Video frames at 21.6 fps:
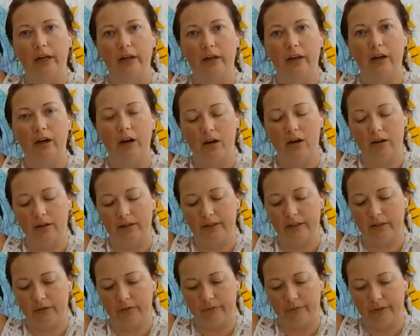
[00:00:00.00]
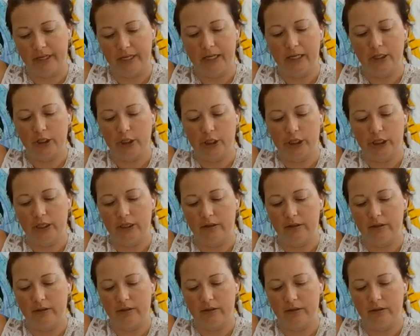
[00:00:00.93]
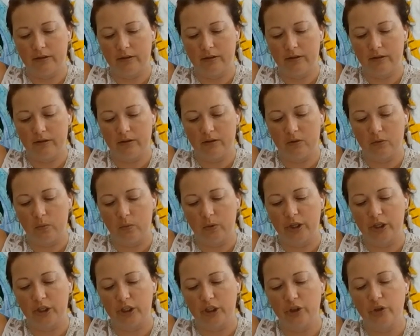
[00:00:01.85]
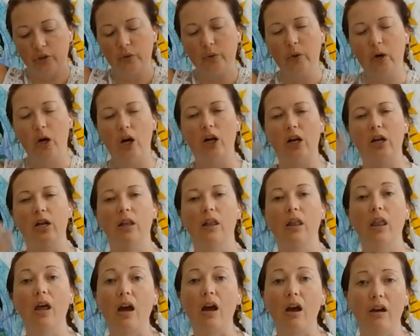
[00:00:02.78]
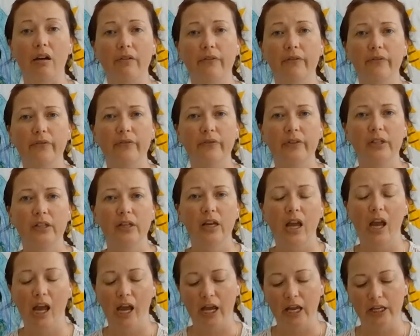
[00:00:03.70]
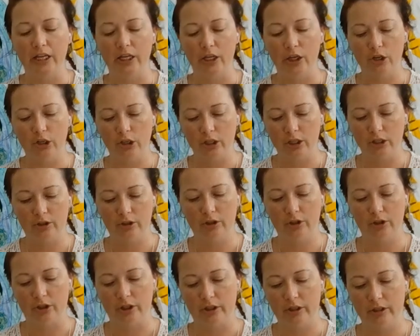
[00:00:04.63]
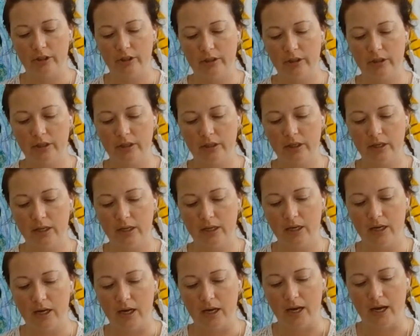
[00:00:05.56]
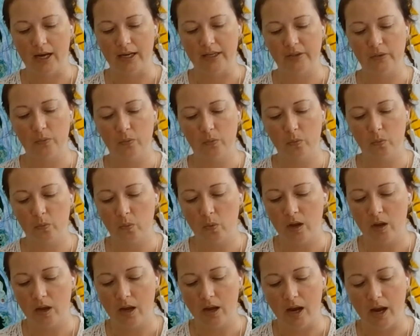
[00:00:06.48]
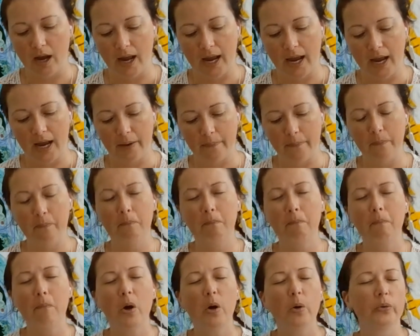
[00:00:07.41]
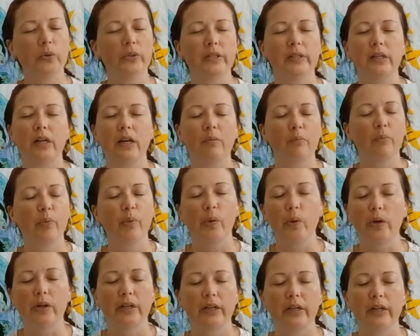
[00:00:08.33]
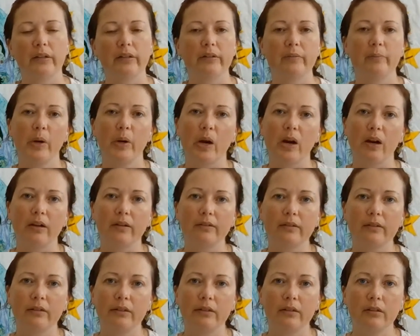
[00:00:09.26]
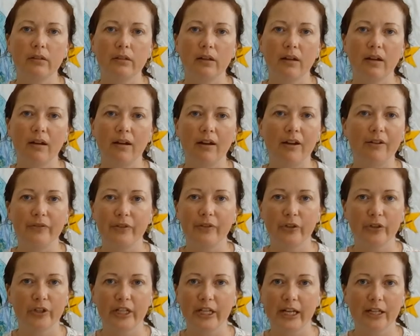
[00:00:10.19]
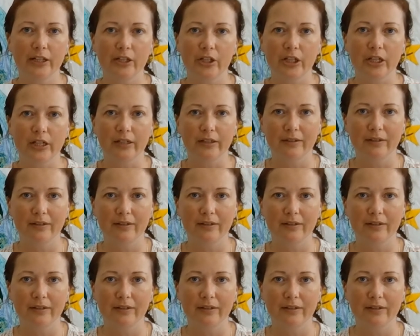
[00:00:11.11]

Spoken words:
and God's creation, where you are loved and nurtured as a most important part of creation.